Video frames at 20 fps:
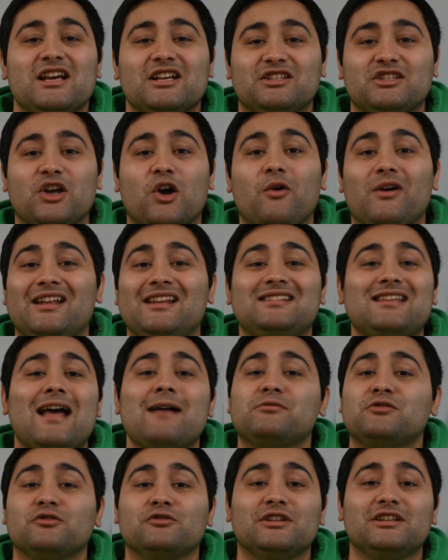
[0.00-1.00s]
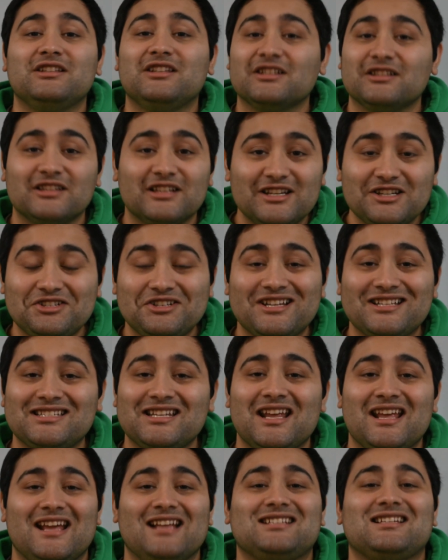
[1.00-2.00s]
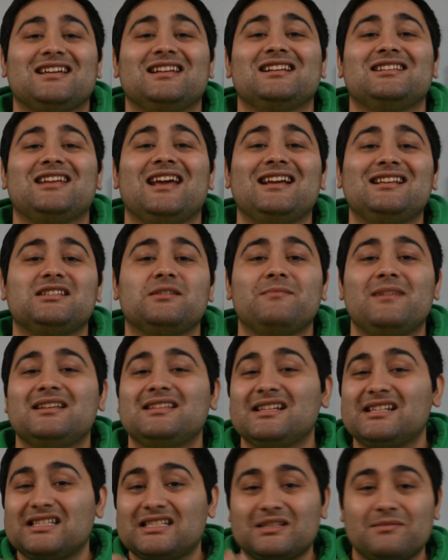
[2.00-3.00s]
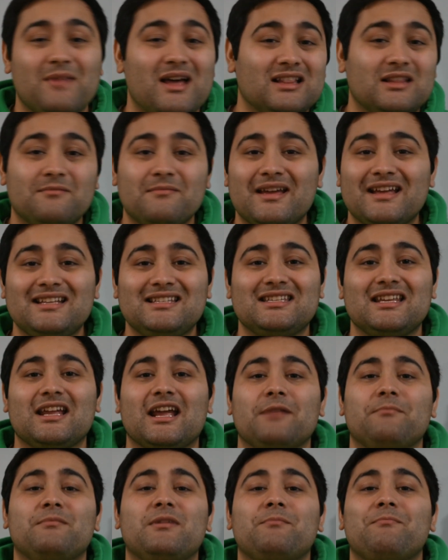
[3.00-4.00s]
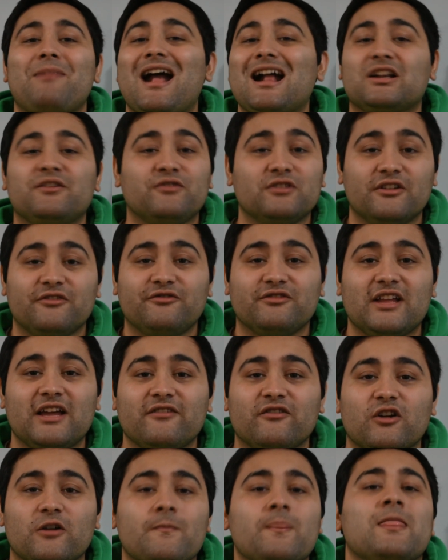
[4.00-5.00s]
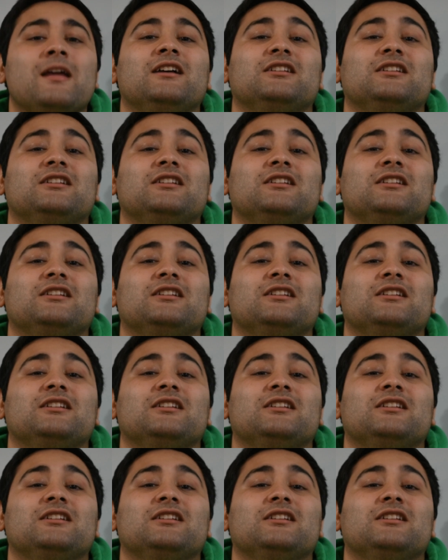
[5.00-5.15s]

So it is absolutely delicious. It's gonna taste amazing, smell amazing, and be packed full of flavor.